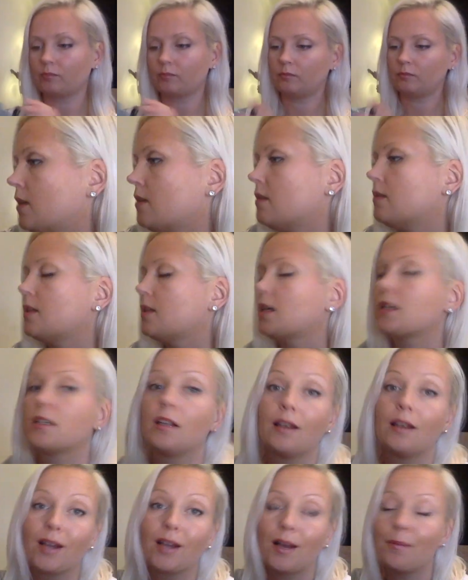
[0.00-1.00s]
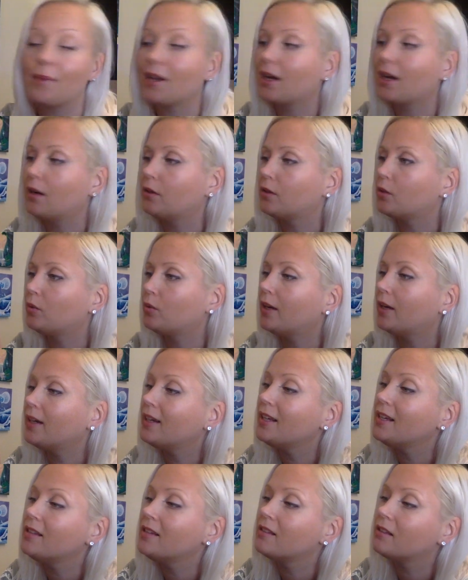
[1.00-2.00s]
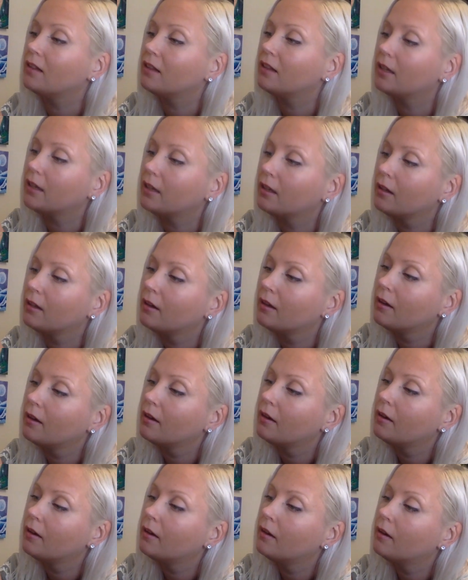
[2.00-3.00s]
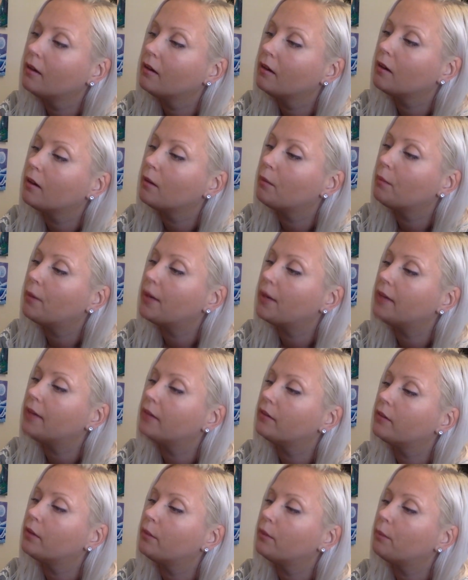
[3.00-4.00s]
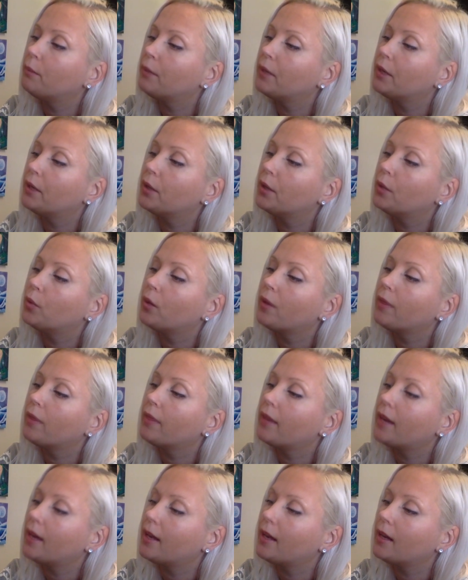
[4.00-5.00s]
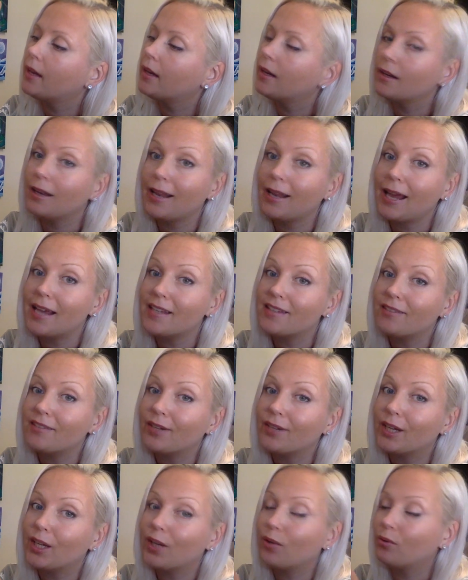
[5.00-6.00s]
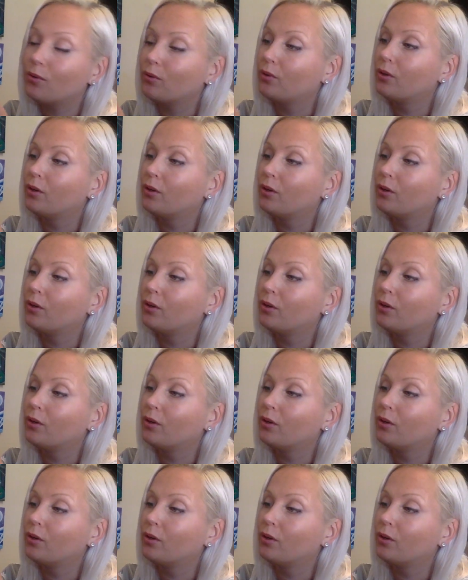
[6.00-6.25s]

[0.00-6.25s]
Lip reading: This is actually coming out quite easily compared to the bigger one that I did in last video.